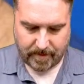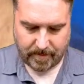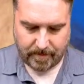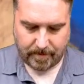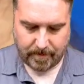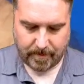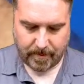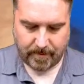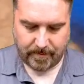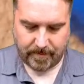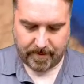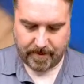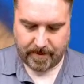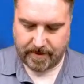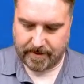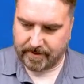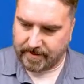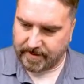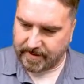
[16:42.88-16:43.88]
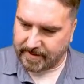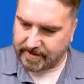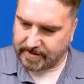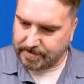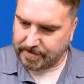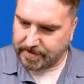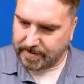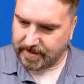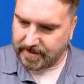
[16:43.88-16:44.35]
Moving on to the next
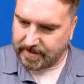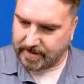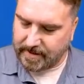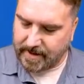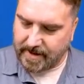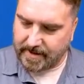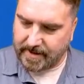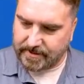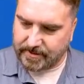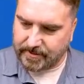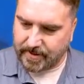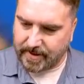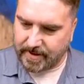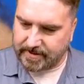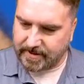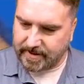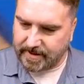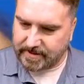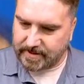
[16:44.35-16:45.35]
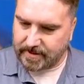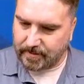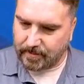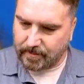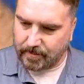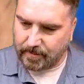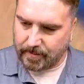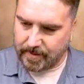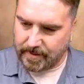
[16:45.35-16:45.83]
pick. Yeah, that's crazy. That's a
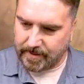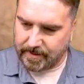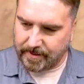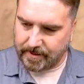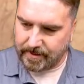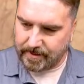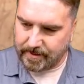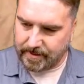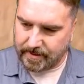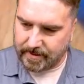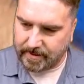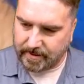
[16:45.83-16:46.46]
really good